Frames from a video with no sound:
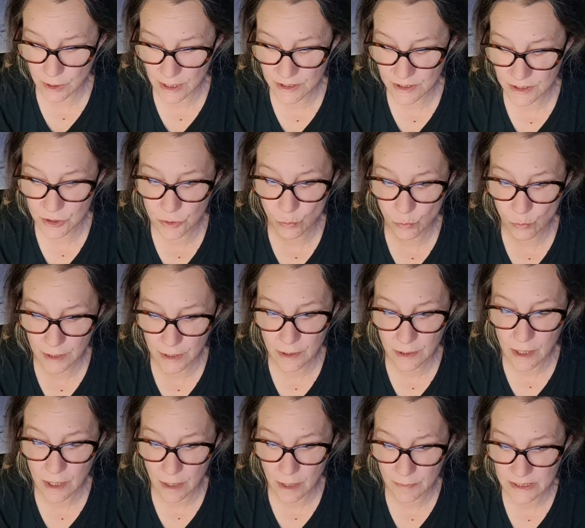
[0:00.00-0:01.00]
Okay, so one
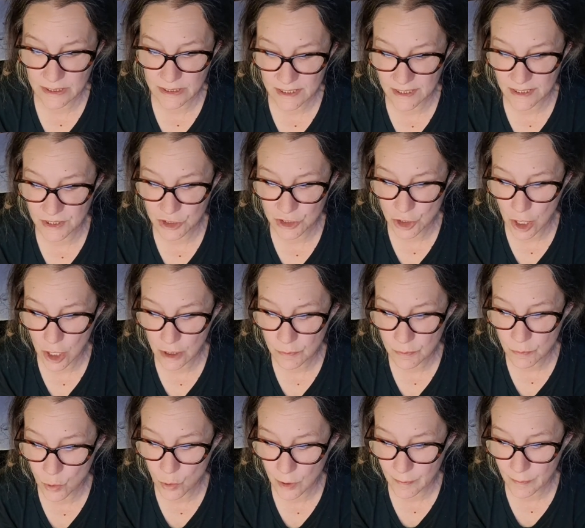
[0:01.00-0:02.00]
of the comments says,
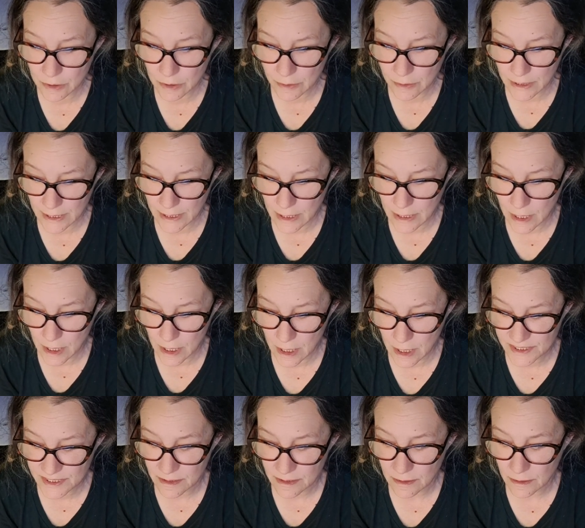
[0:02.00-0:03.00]
talk more about
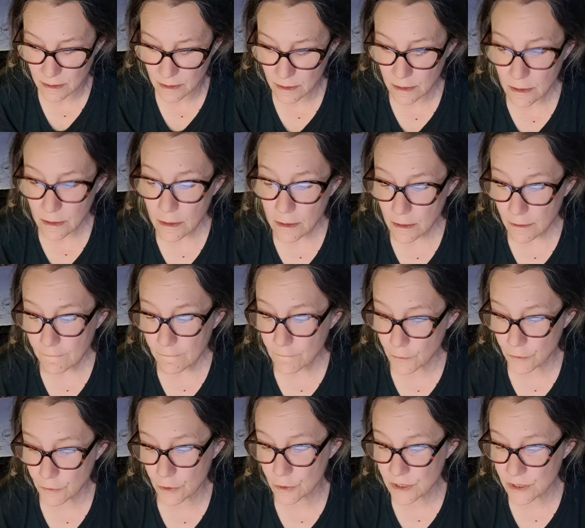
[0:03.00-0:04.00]
chaos
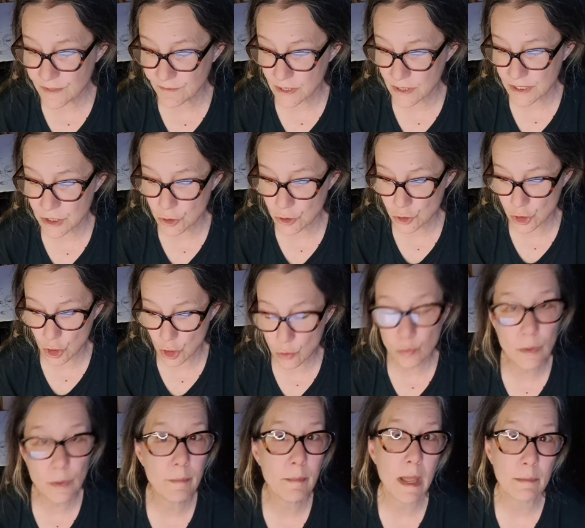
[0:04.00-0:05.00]
for those of us who
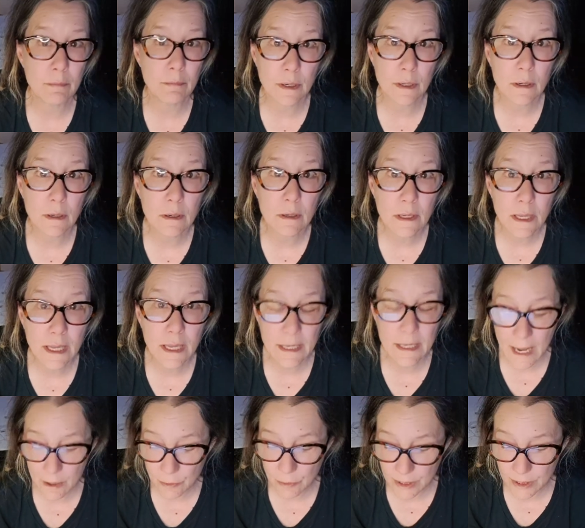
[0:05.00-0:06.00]
don't remember,
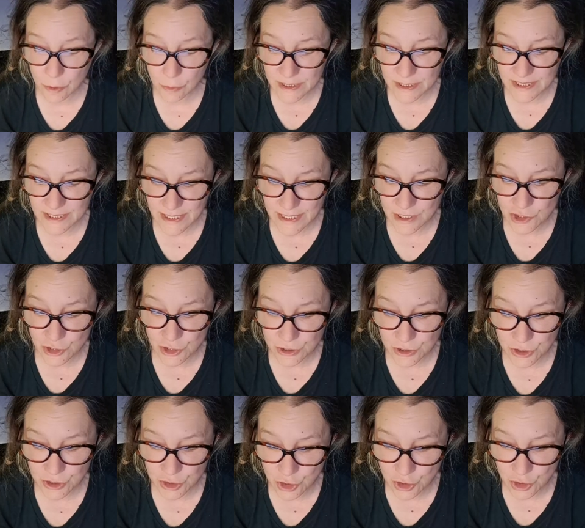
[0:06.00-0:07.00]
and how
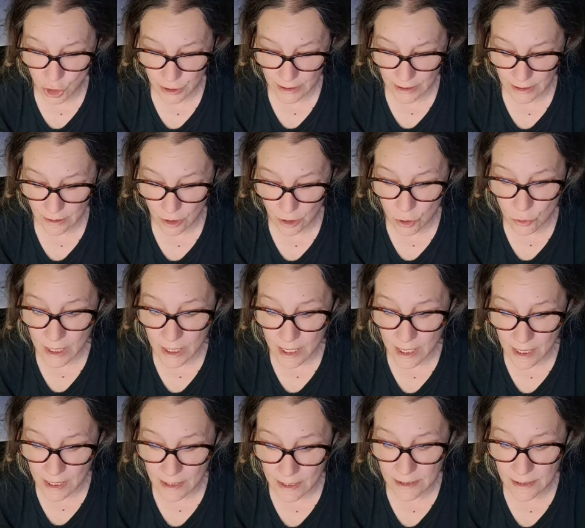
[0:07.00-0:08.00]
equalization started.
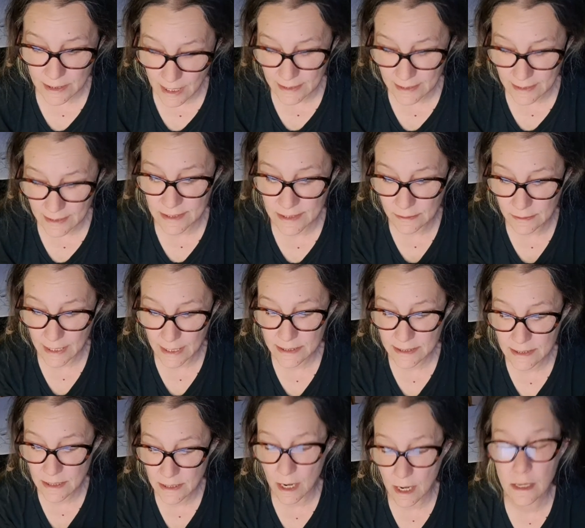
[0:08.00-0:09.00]
Okay, yes,
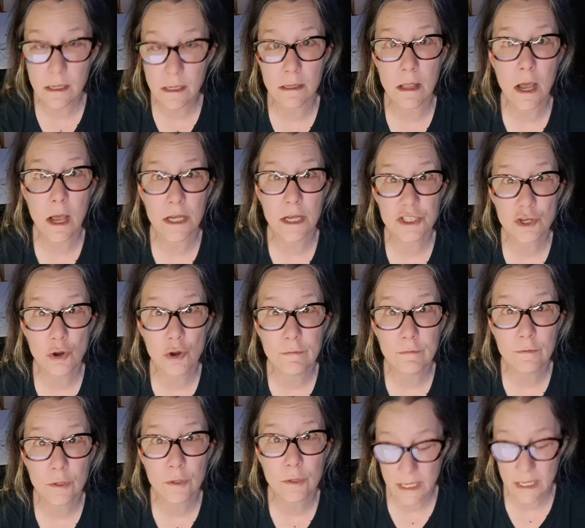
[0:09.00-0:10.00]
let's not gloss
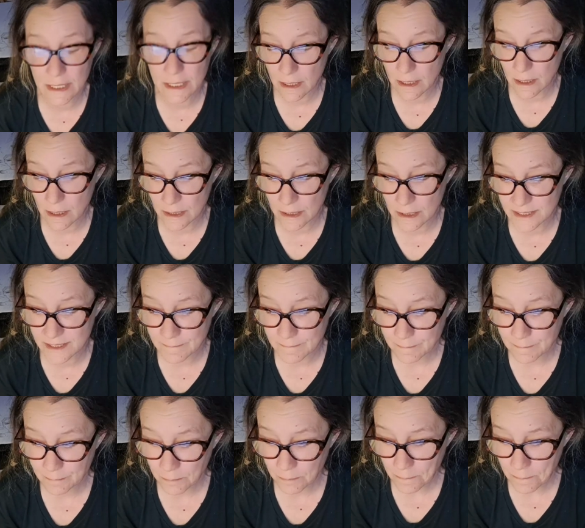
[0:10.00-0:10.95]
over chaos.